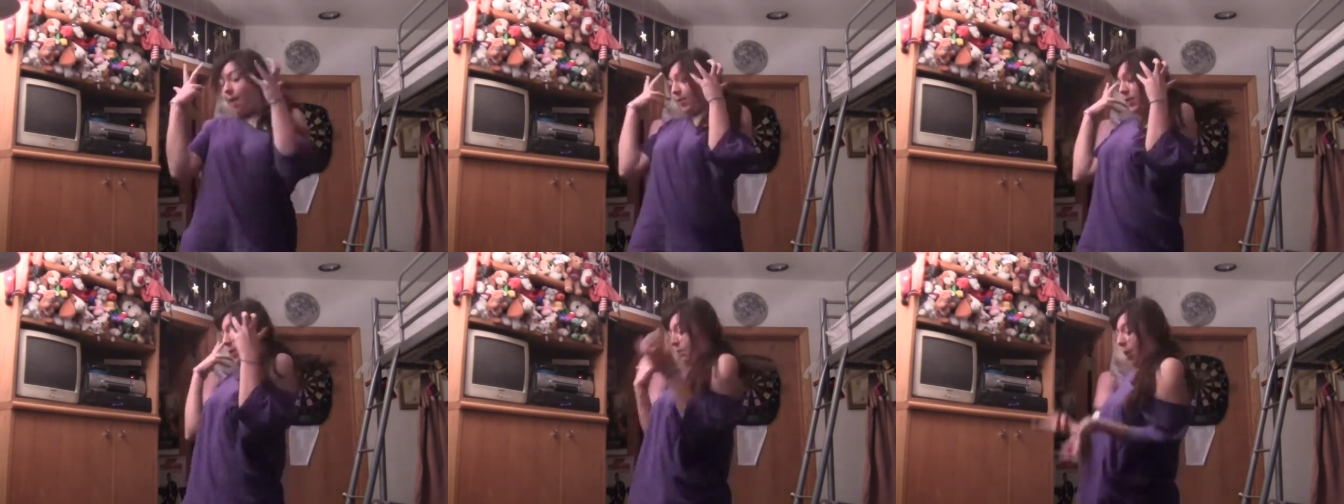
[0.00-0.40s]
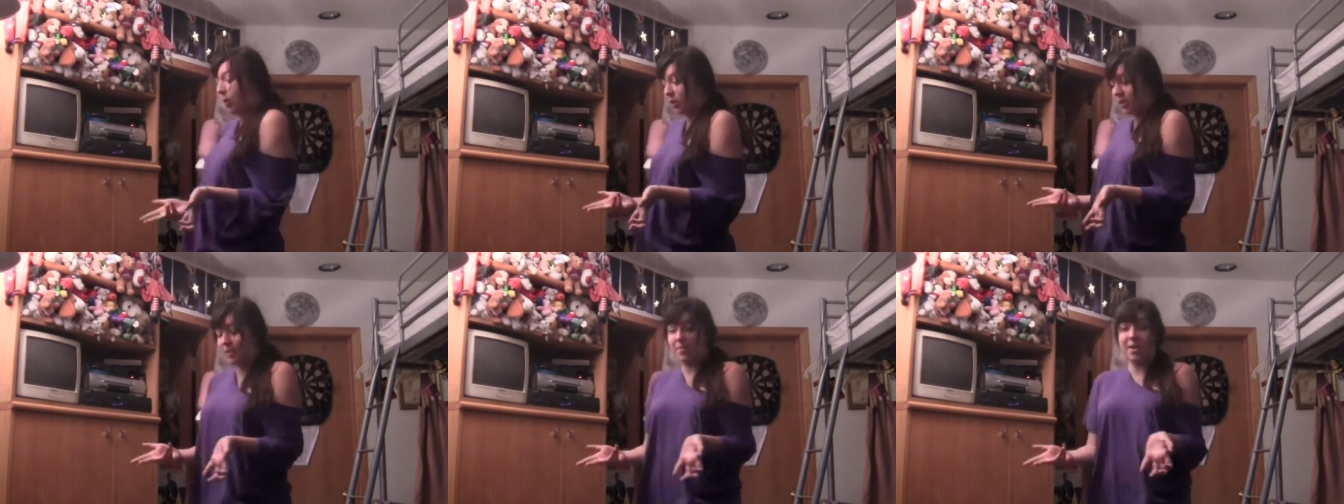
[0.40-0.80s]
I'm
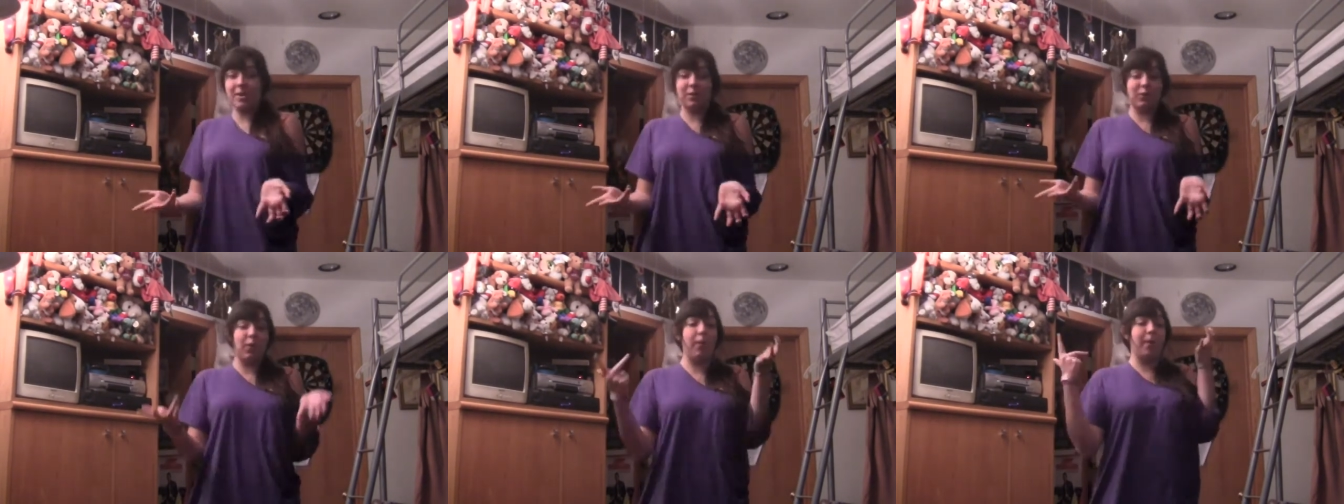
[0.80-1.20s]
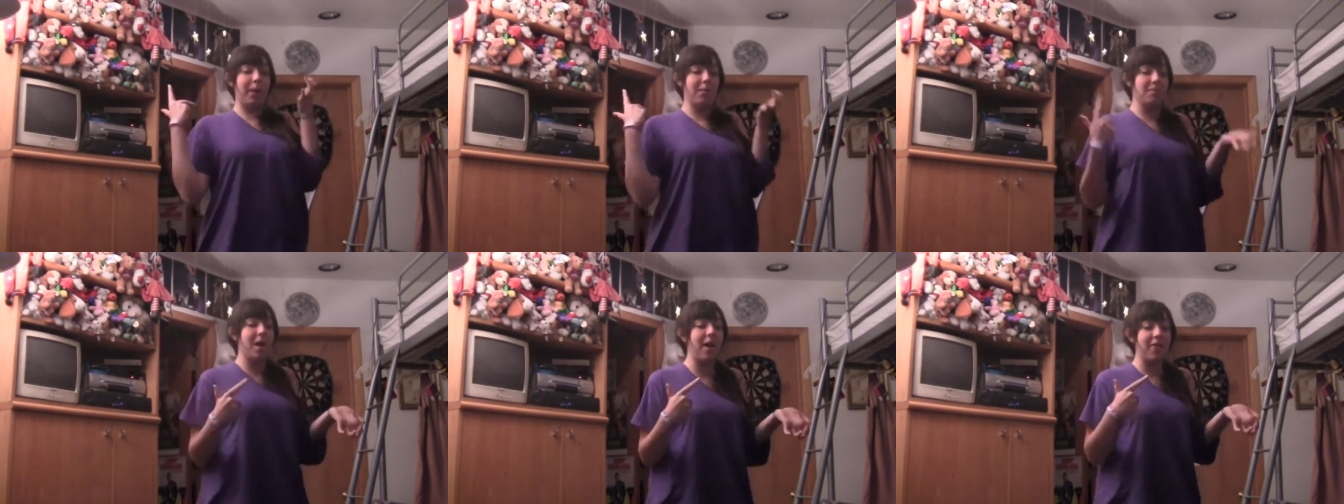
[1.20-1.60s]
supposed to be in school, but
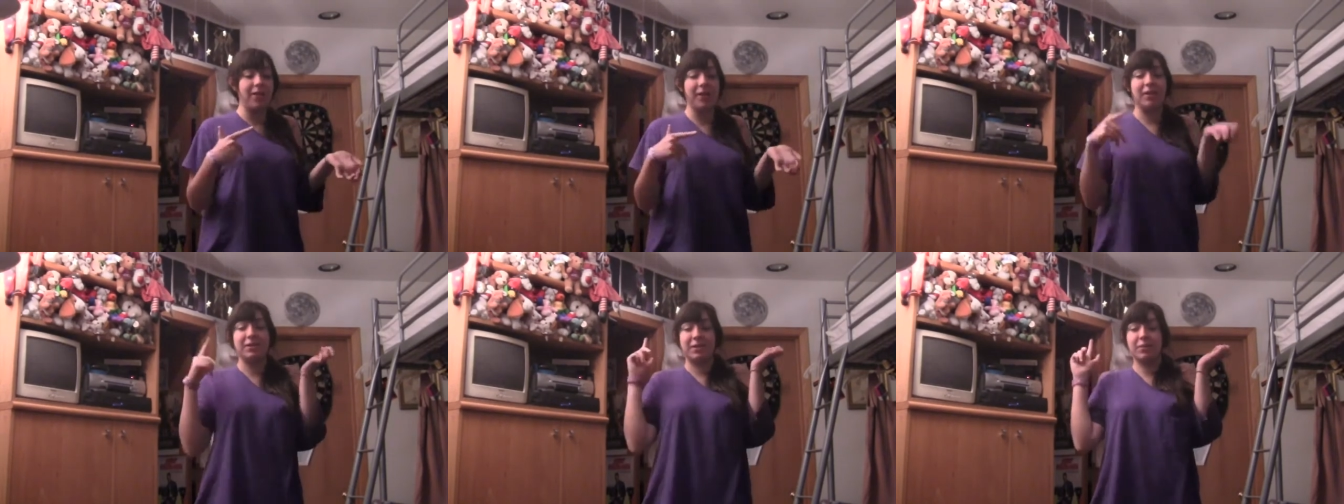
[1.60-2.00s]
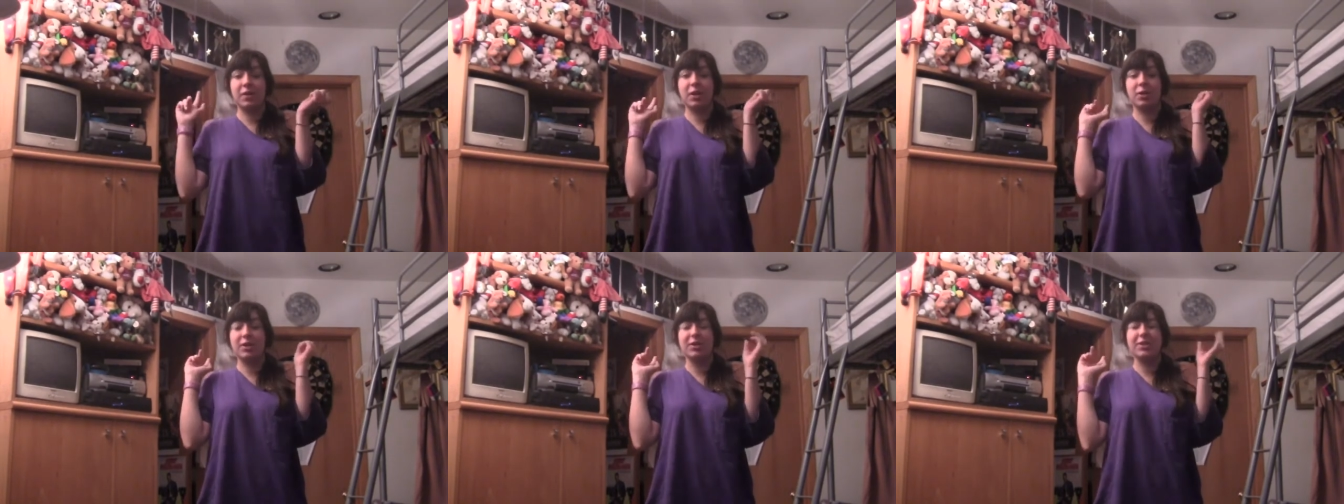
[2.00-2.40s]
I'm not there because I'm
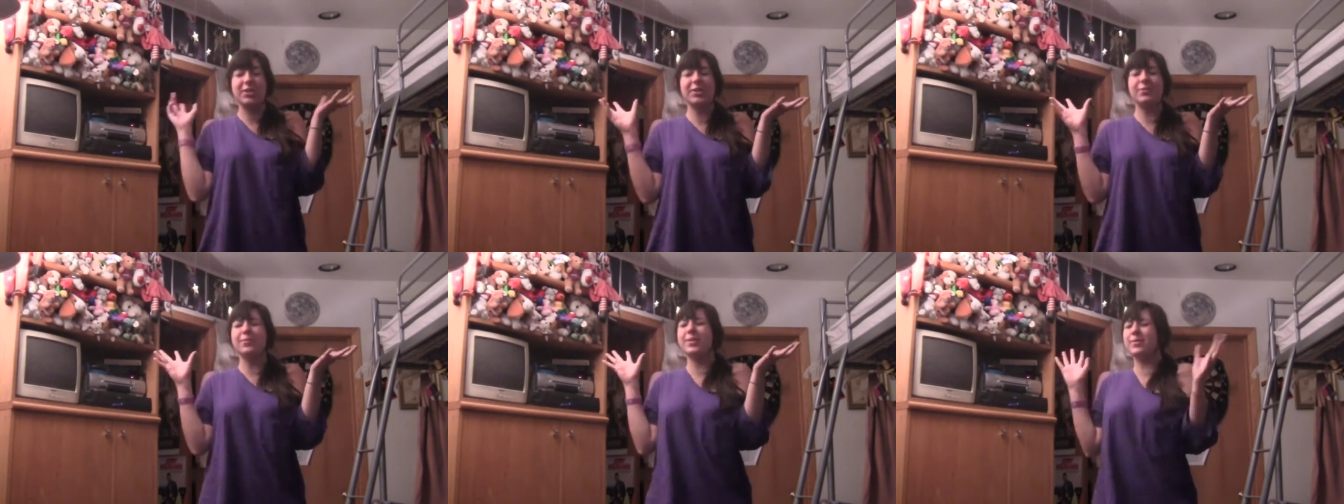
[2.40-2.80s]
going to